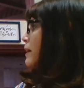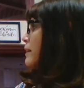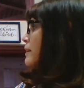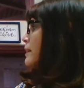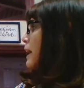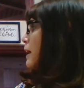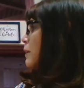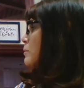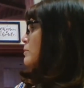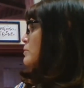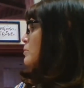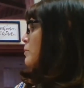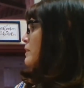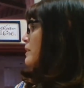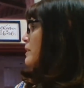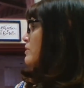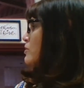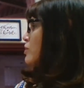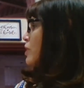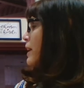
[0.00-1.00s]
That was what the
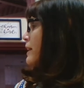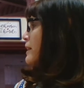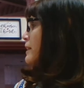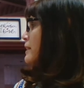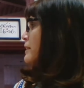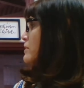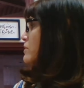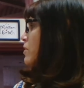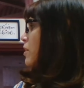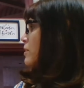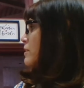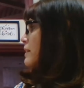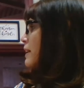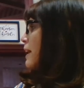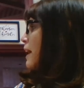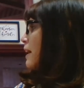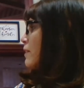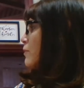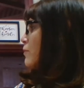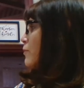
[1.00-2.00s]
Chinese called
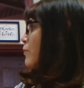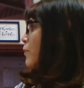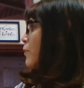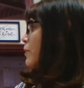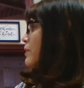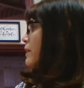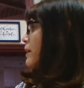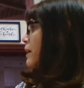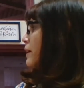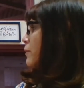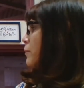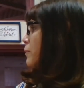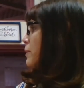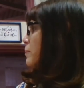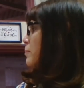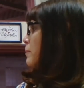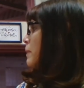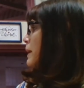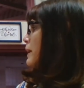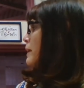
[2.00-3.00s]
California,
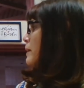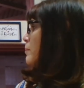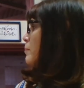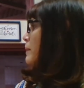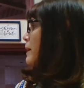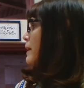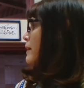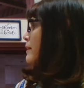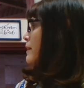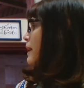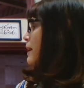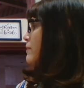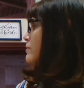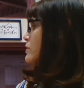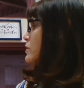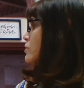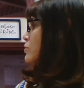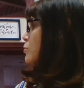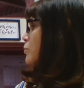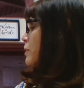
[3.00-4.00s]
when many men left
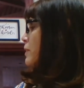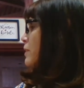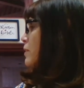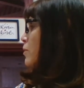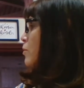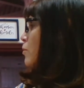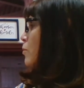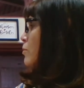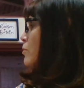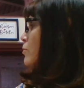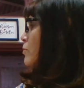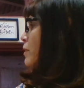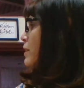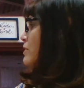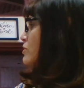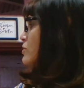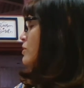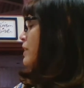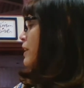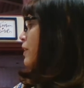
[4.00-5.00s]
to join the gold
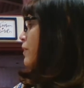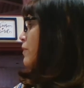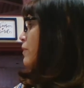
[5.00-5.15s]
rush there, and